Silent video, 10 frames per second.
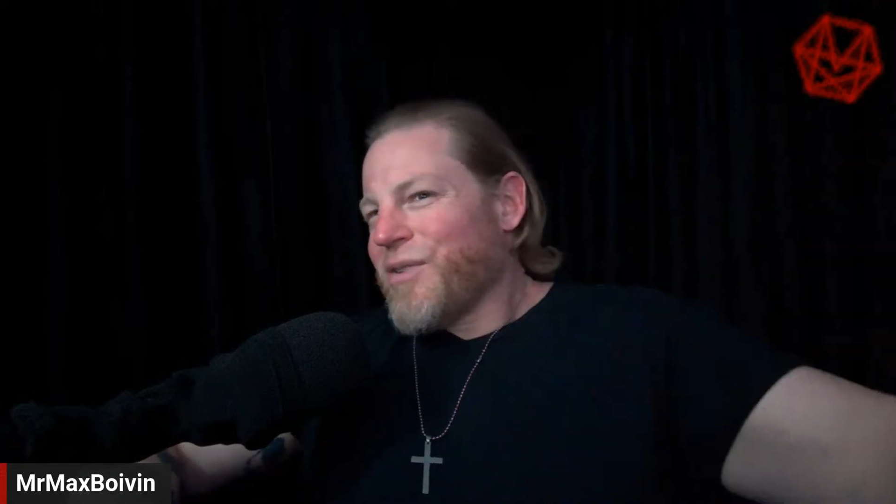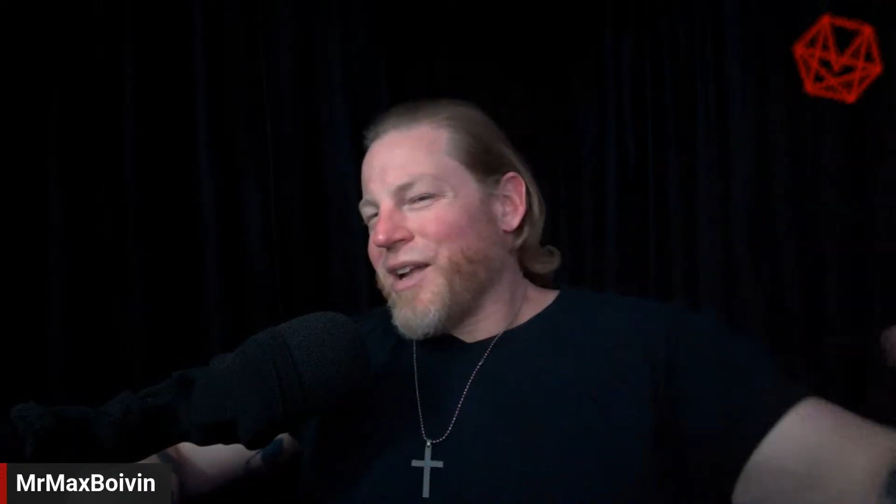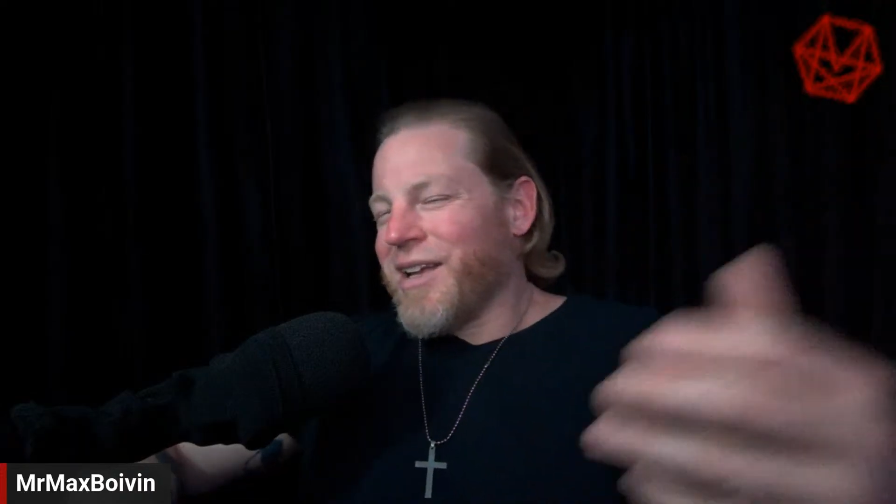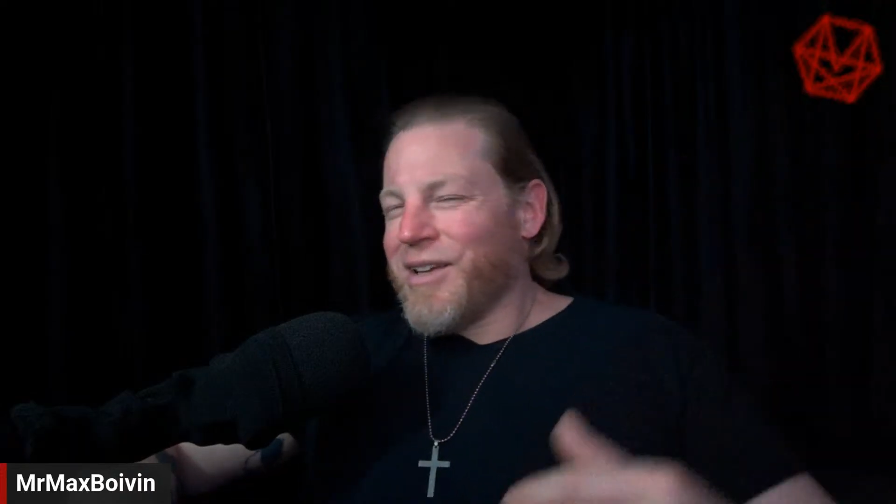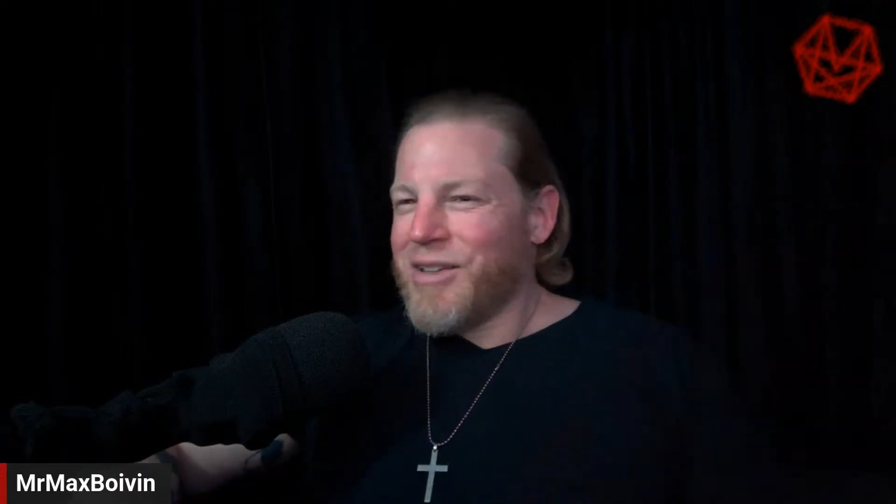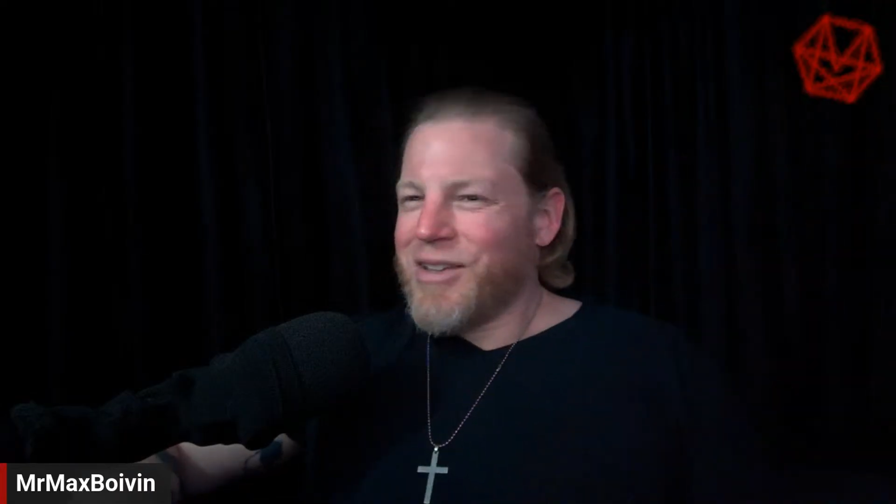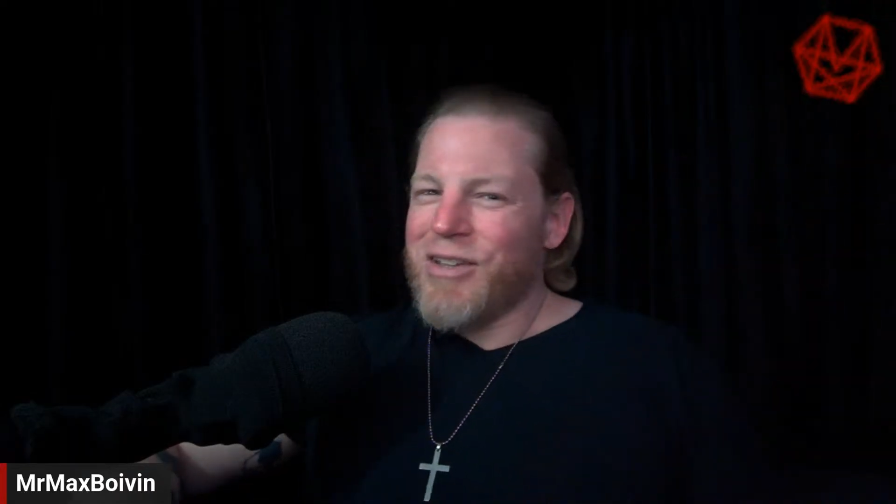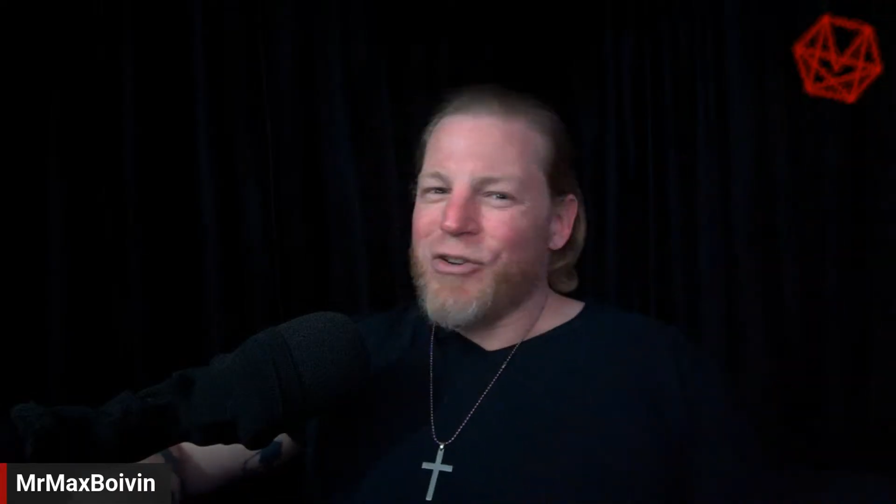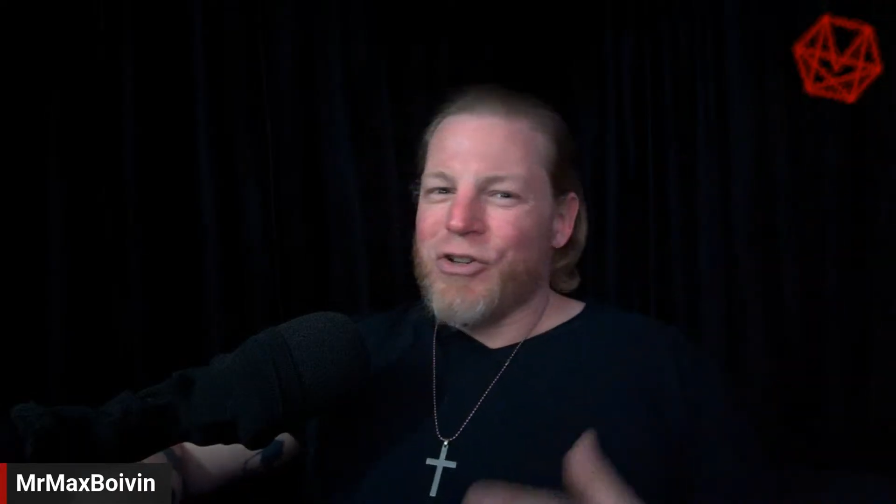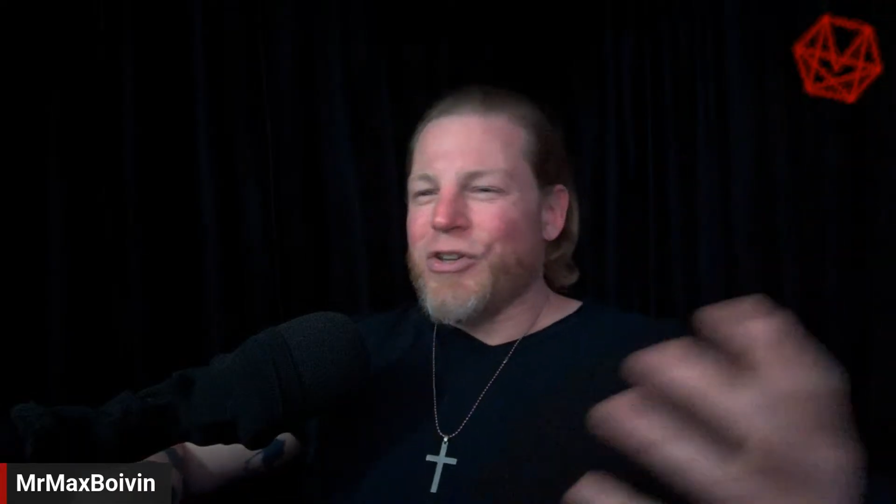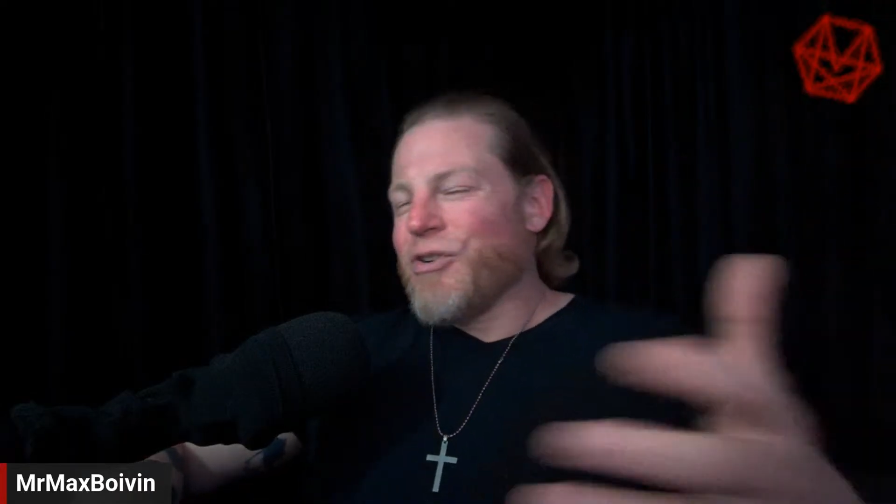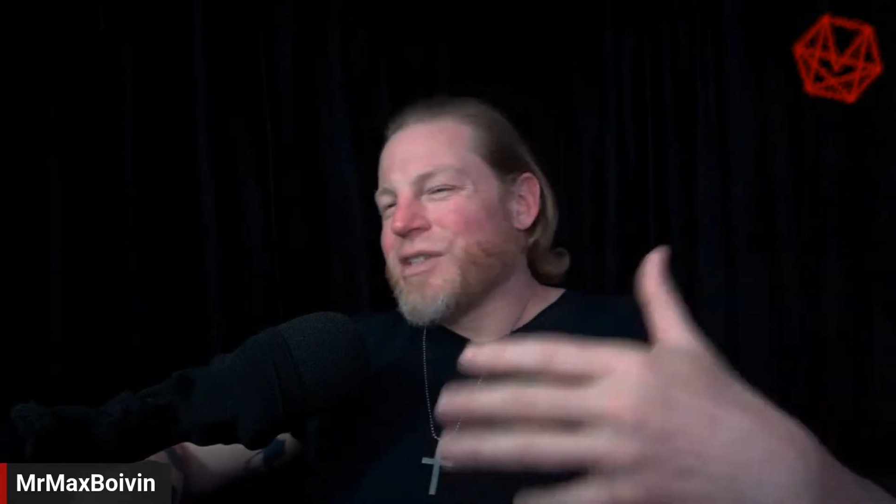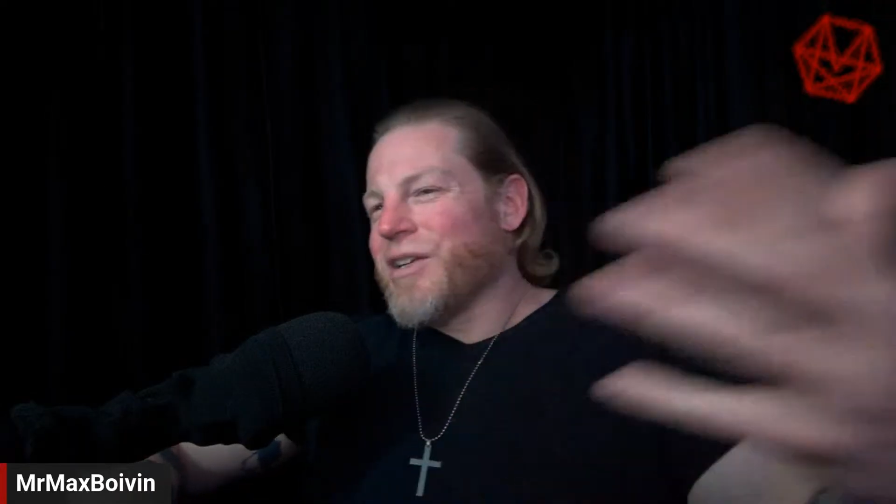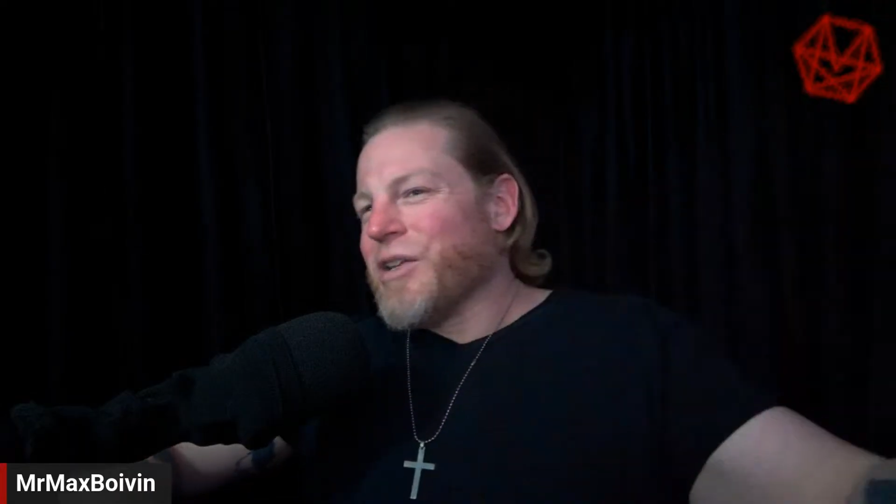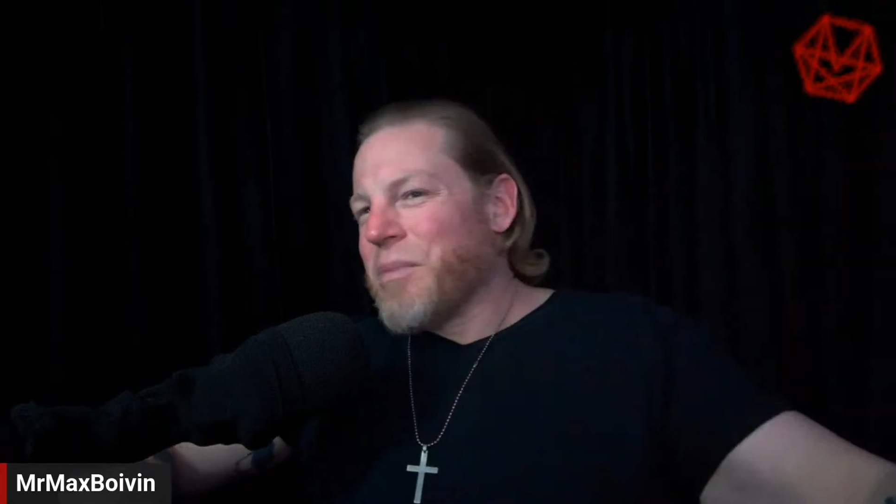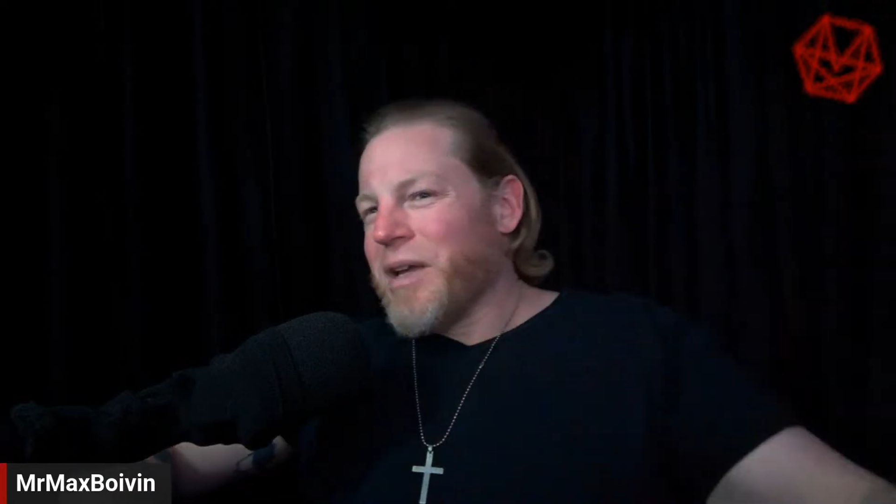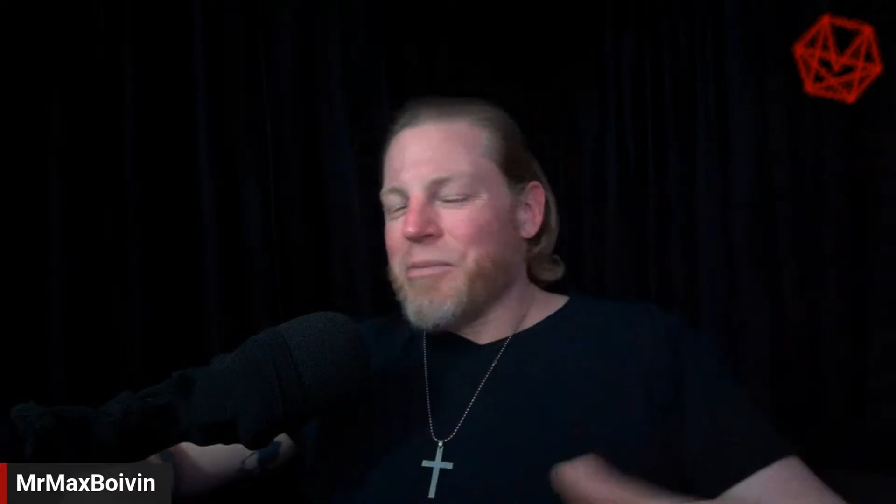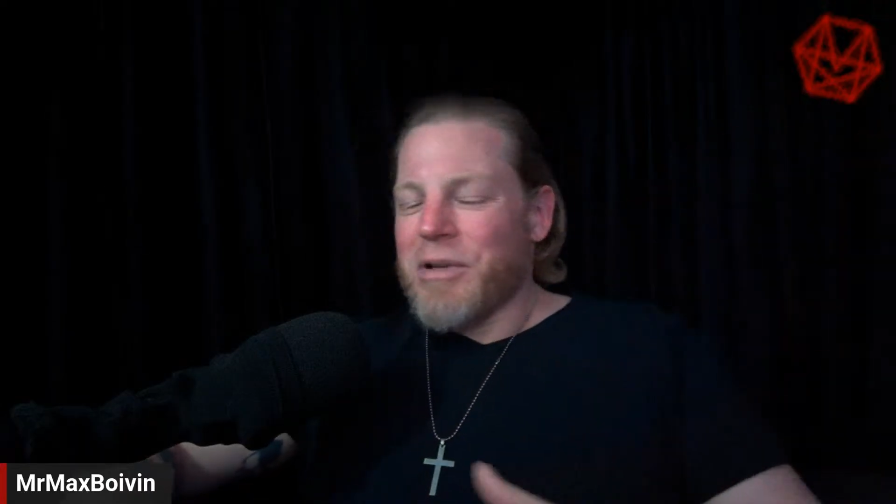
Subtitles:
Well, you're still in the plane,